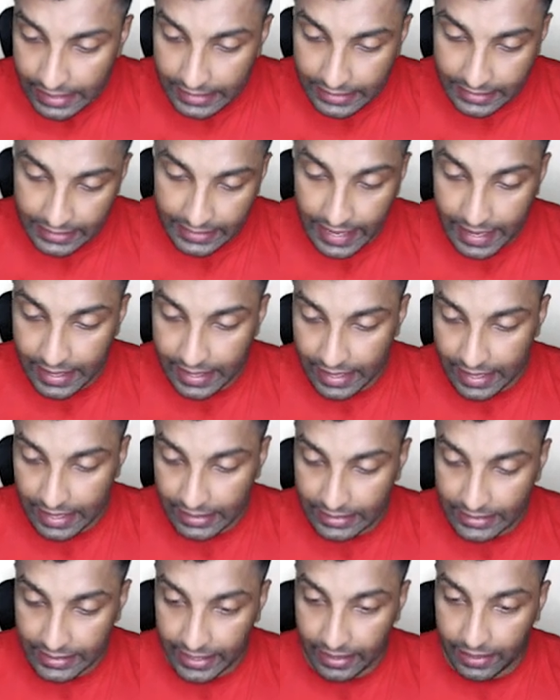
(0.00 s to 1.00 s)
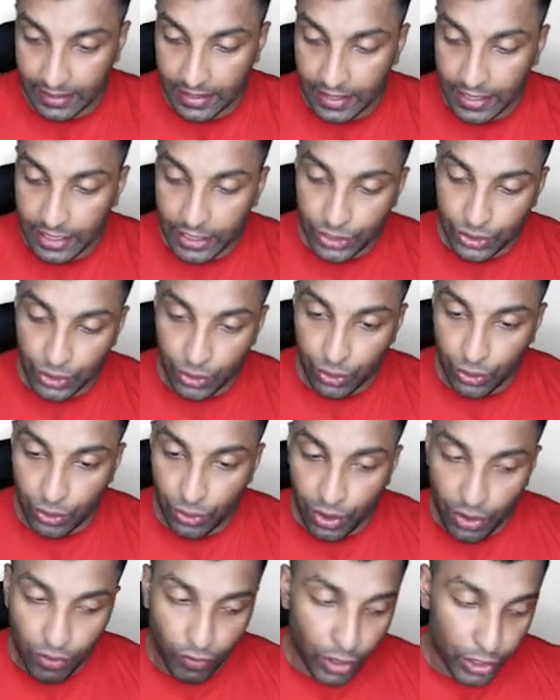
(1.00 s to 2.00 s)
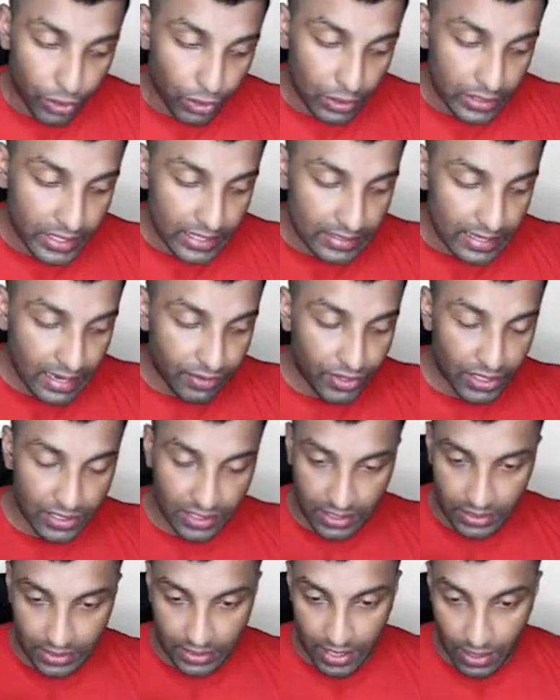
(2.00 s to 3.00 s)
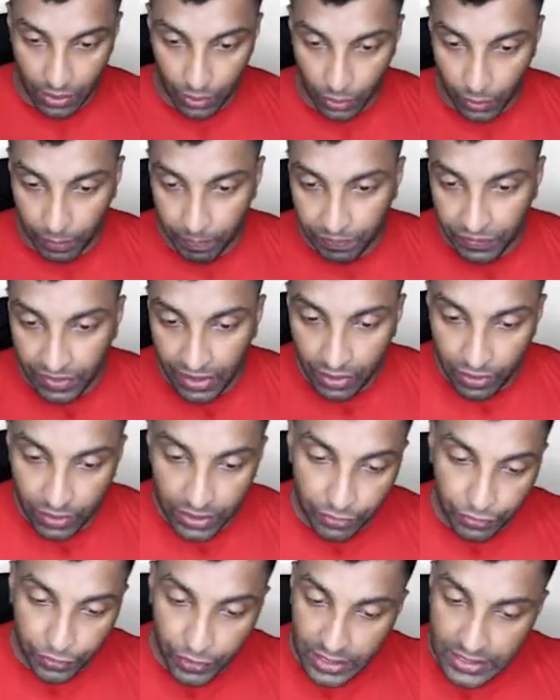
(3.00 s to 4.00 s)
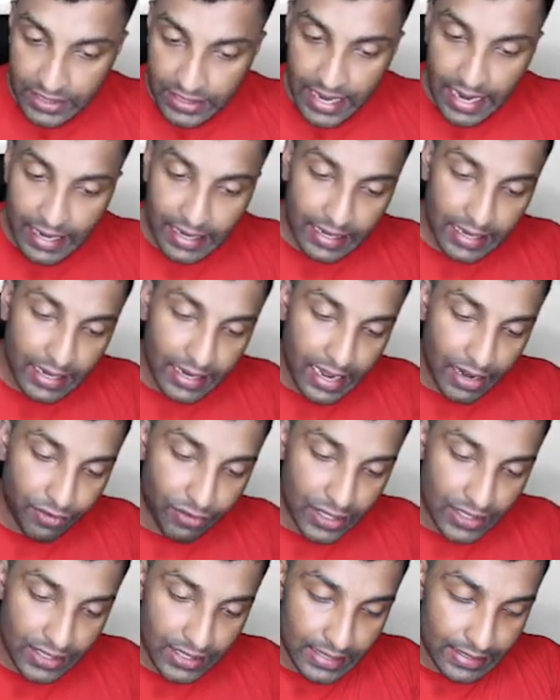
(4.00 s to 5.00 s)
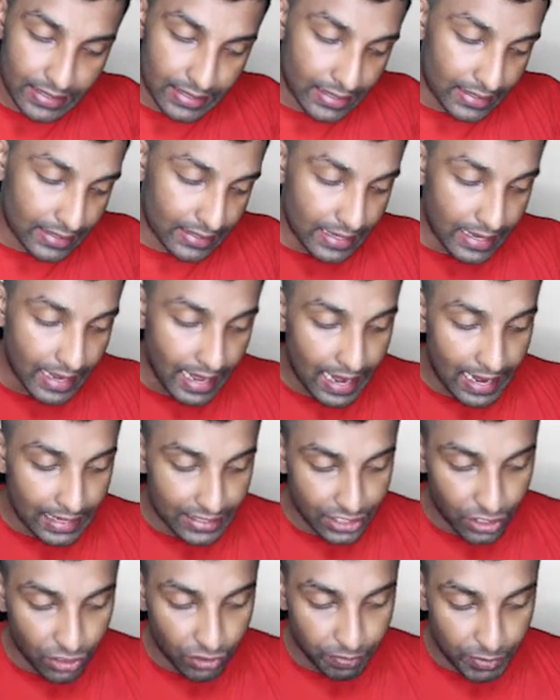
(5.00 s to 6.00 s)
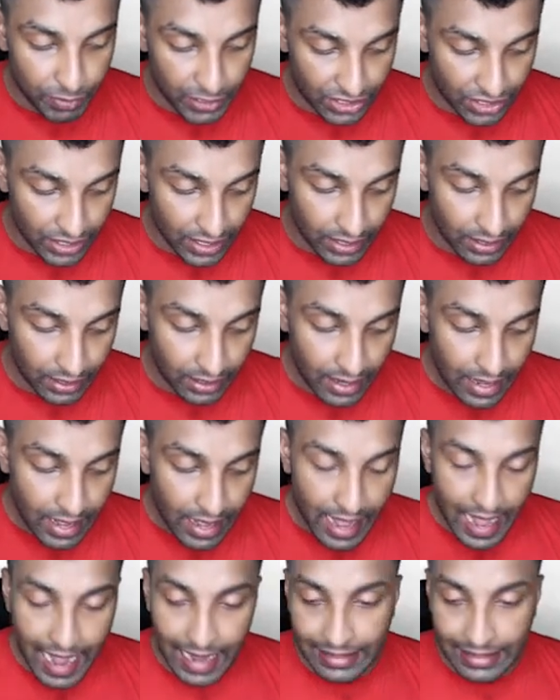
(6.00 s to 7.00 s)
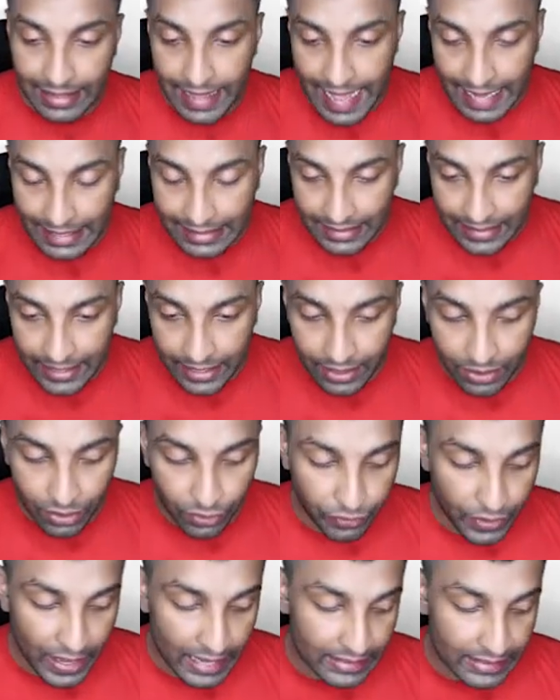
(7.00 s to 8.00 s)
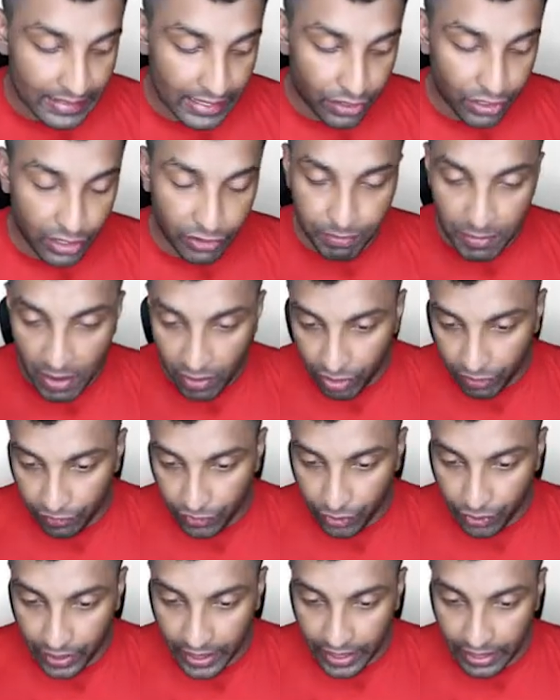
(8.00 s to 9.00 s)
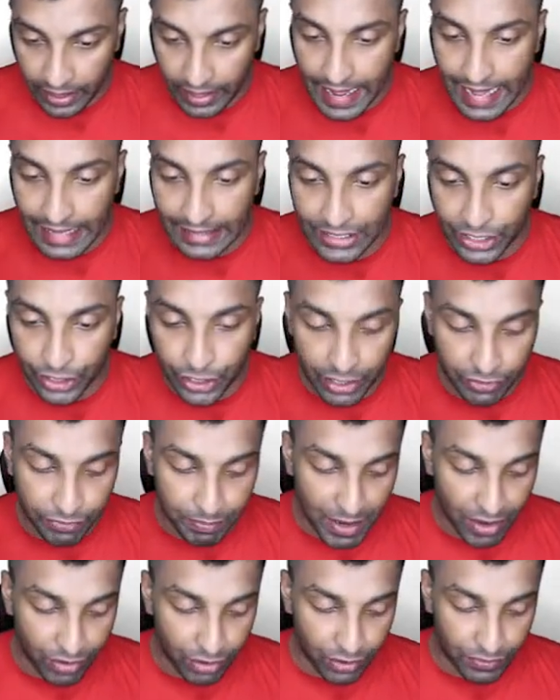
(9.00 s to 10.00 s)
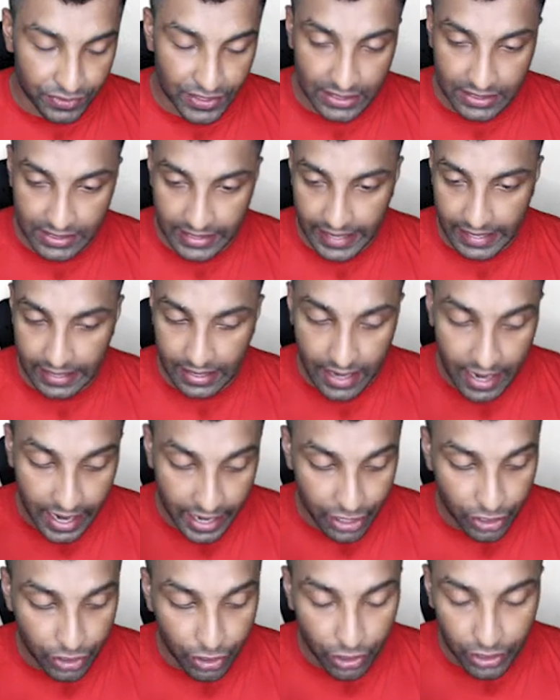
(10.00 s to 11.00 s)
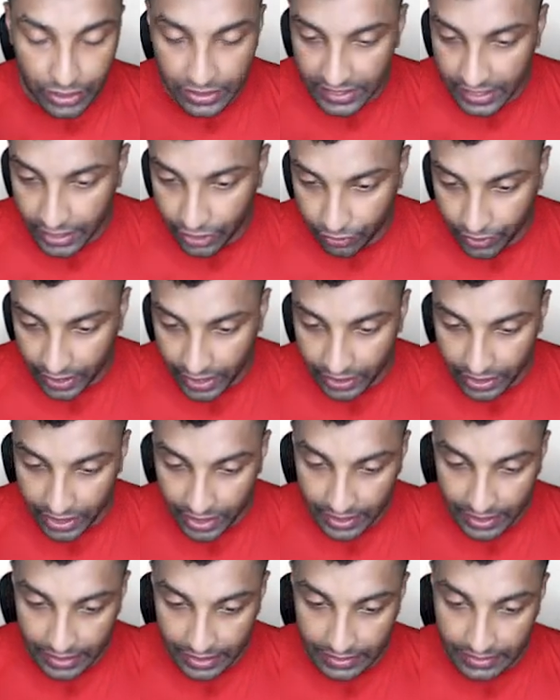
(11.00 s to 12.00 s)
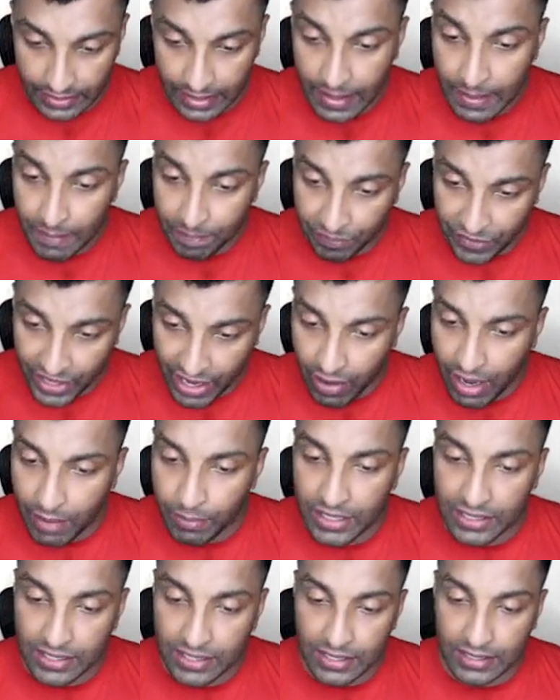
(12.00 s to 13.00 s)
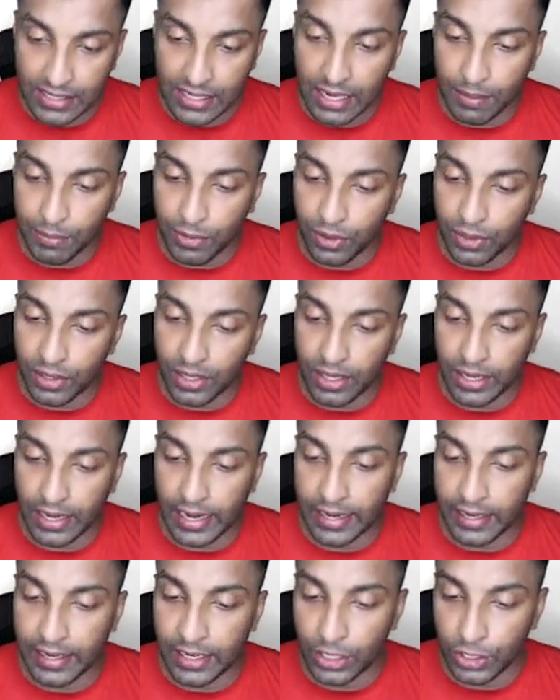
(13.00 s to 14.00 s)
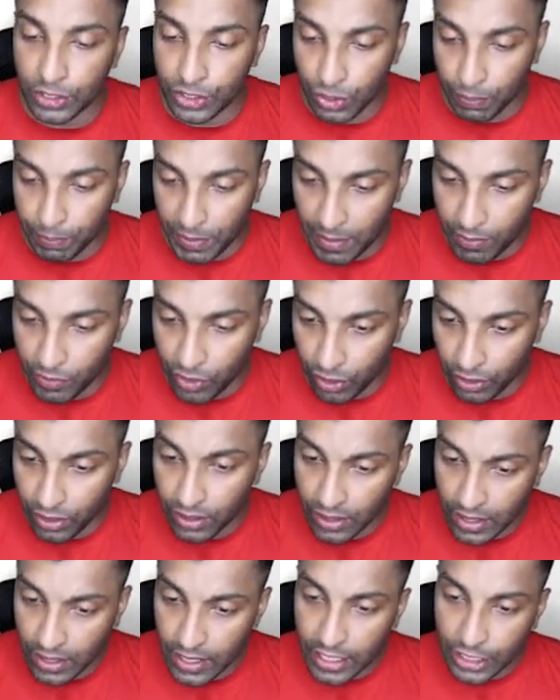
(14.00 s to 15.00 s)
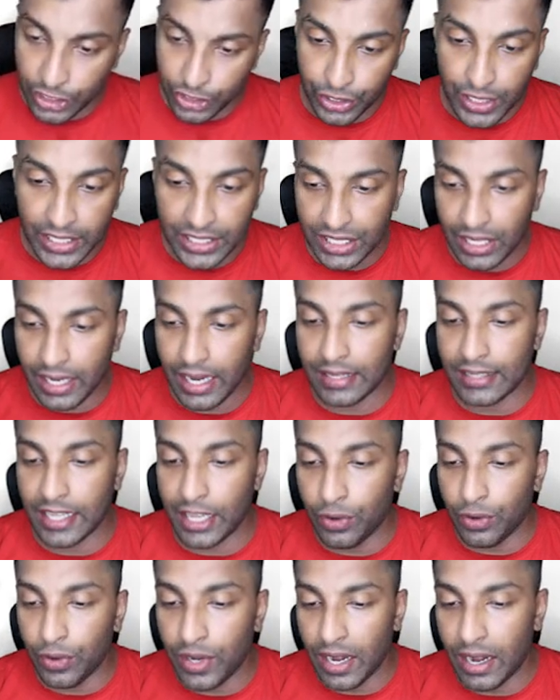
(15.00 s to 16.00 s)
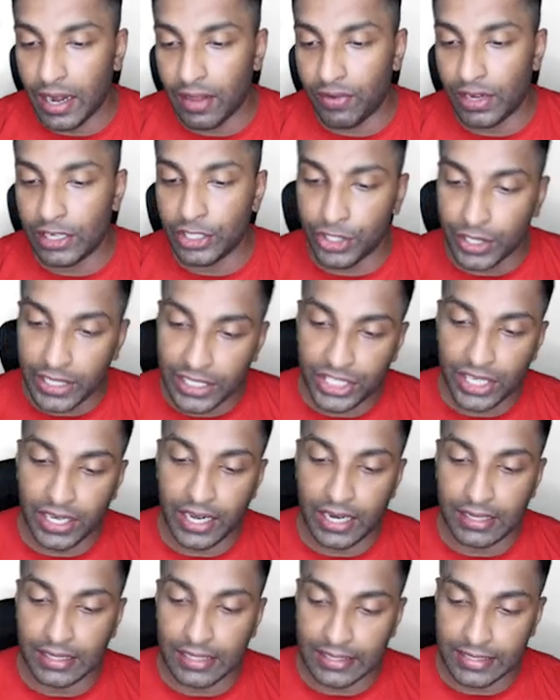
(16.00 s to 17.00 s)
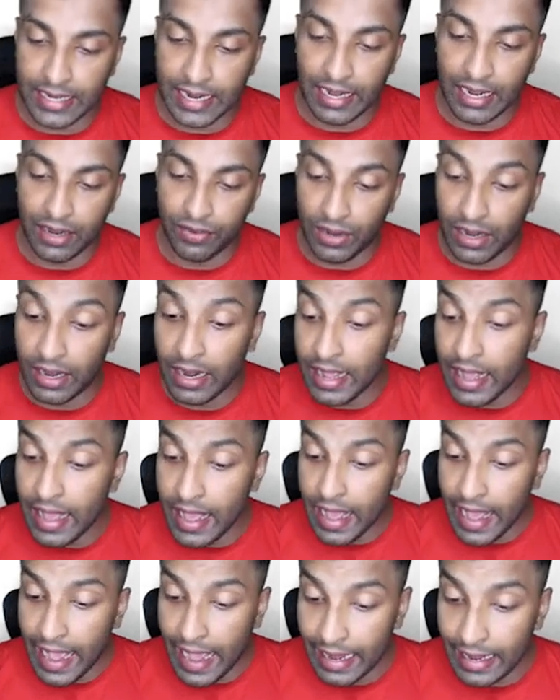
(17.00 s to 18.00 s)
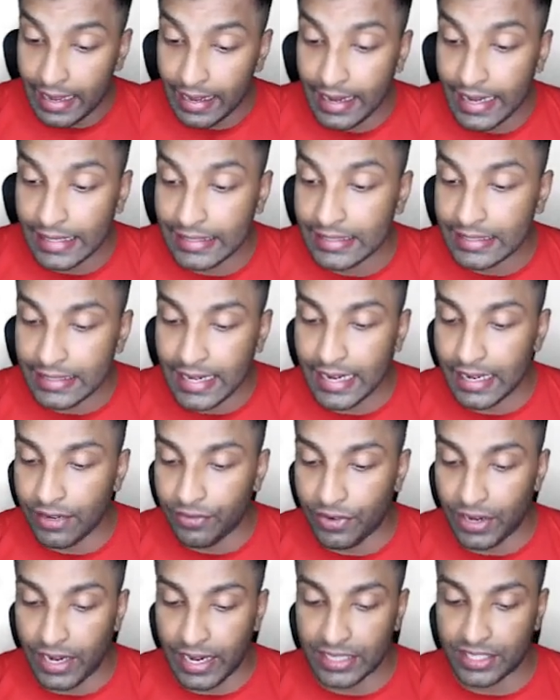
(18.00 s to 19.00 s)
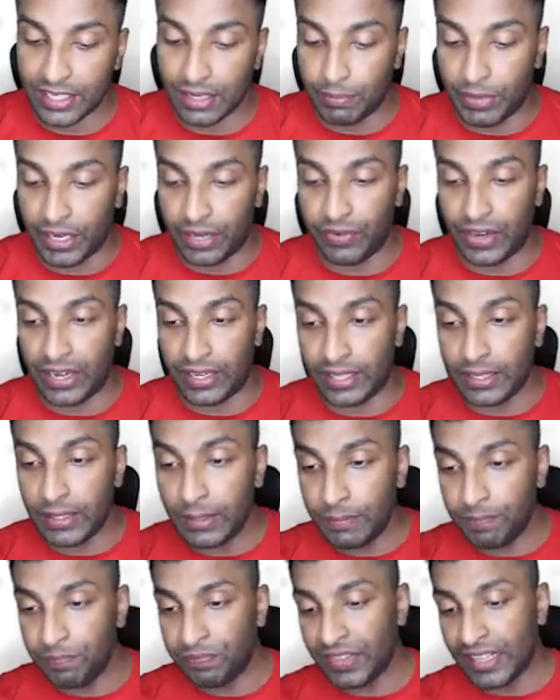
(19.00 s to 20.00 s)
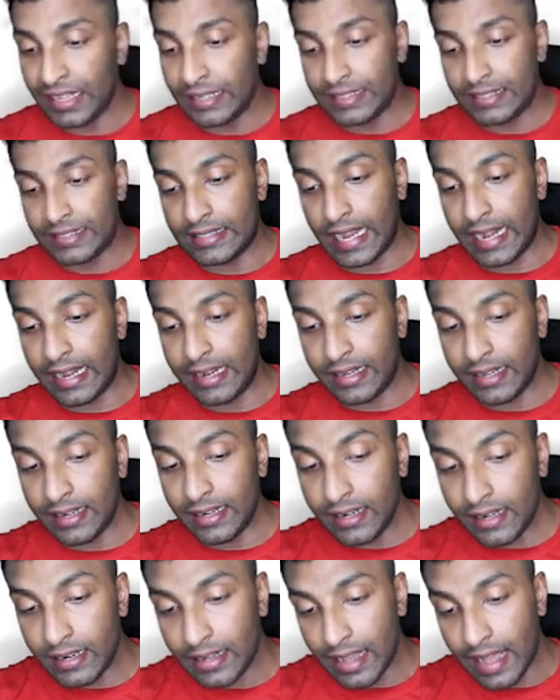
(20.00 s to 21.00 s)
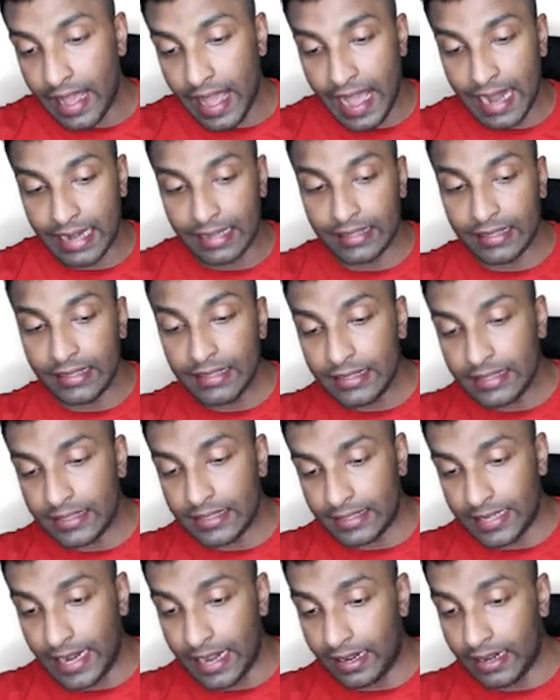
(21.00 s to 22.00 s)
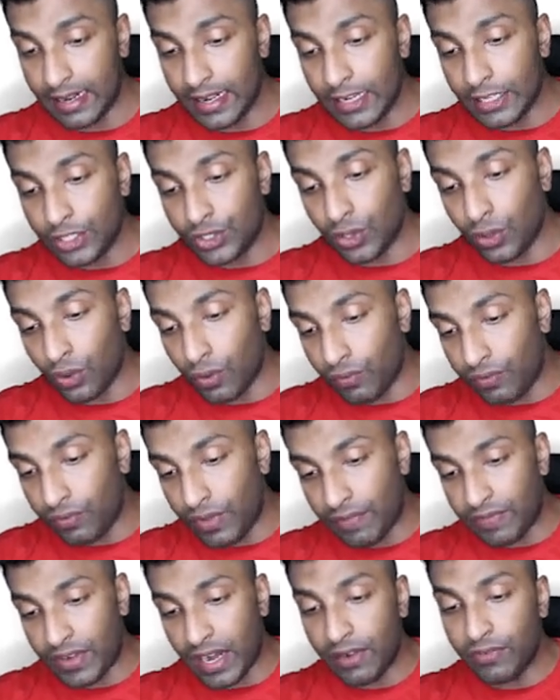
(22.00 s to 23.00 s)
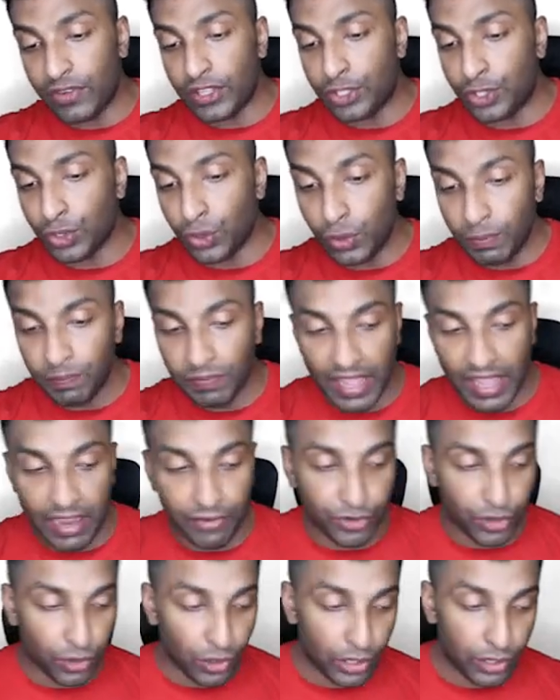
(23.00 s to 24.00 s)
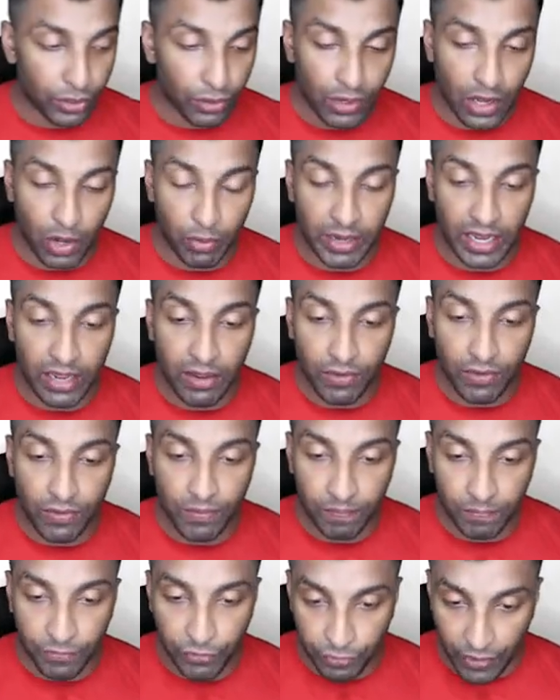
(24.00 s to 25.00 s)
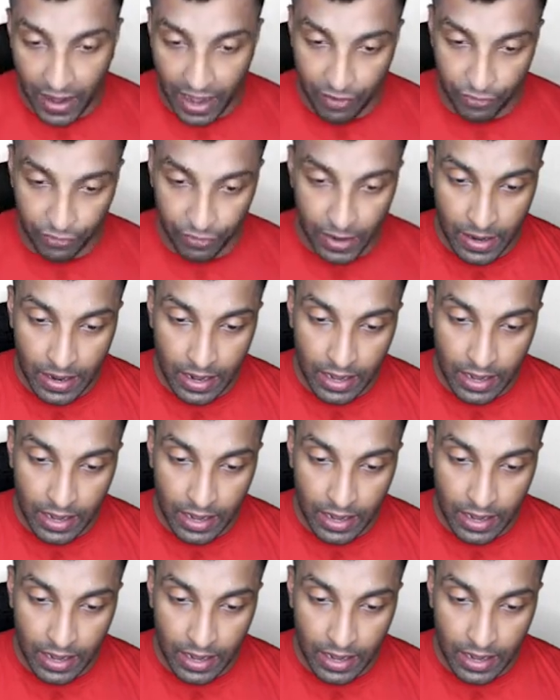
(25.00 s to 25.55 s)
center and state. So what all things I have discussed now? The first category I have discussed as the election of president and the extent of executive power of union, executive power of the state, high courts in union territories. Now I am discussing about related to Supreme Court, judiciary at the union level, judiciary at the state level, and legislative relation between the center and the state. So we have done with 2. I have told you how many? 5.